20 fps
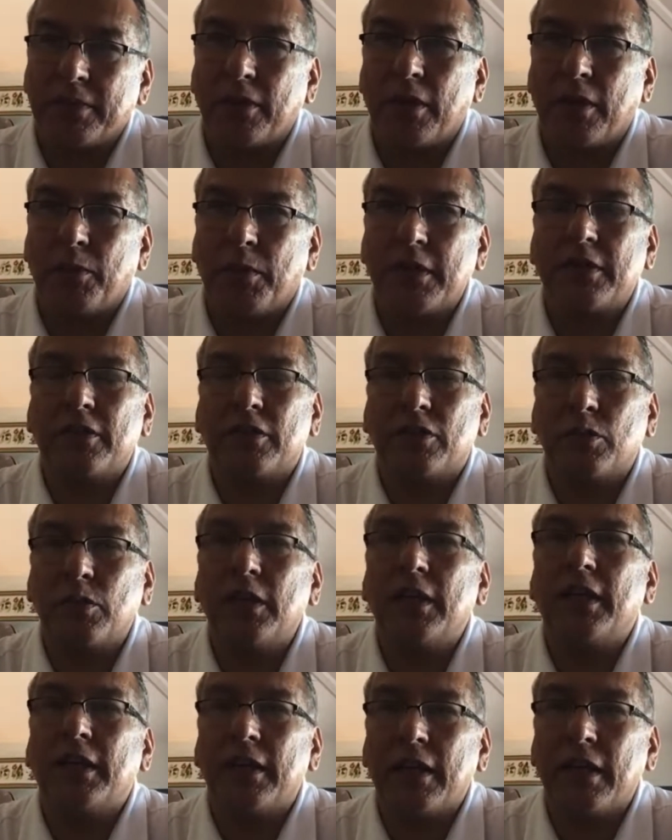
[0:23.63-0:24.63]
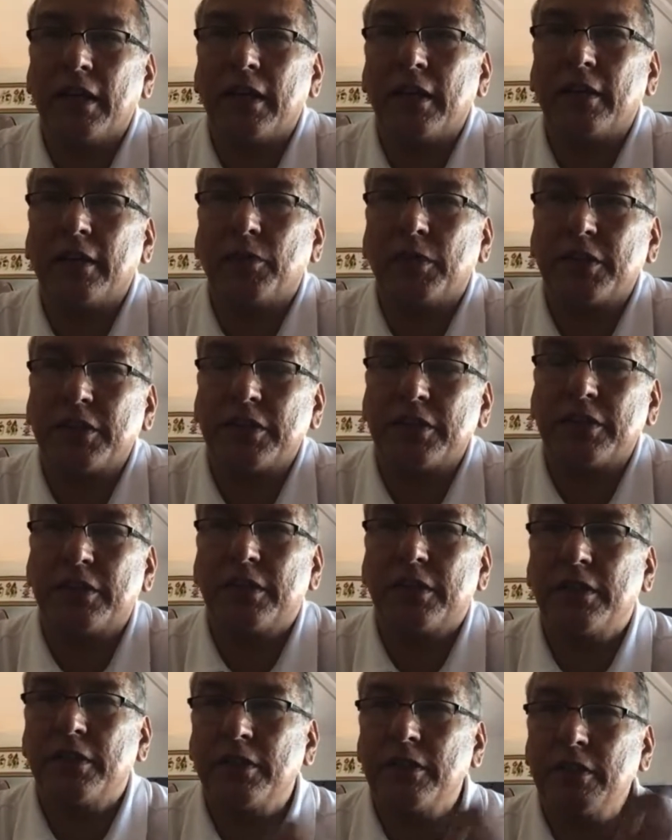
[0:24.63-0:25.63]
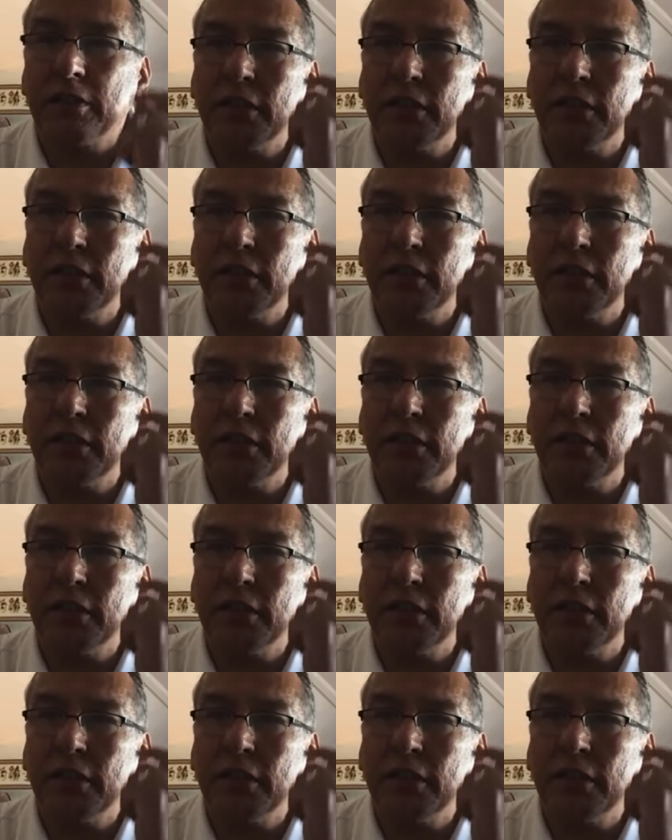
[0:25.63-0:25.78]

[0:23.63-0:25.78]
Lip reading: I went to Culiacan, which is in